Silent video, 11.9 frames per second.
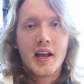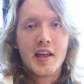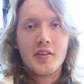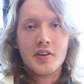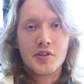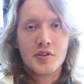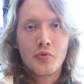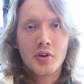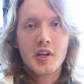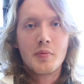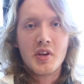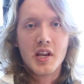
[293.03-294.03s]
And then just
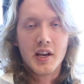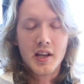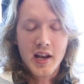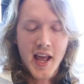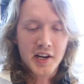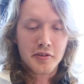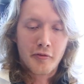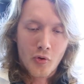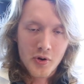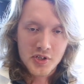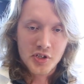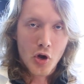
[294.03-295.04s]
really being an active
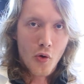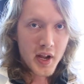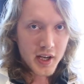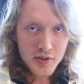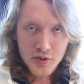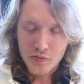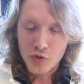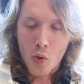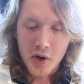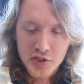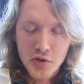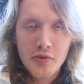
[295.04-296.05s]
force to going
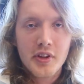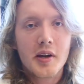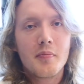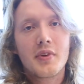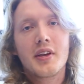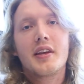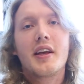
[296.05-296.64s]
to them,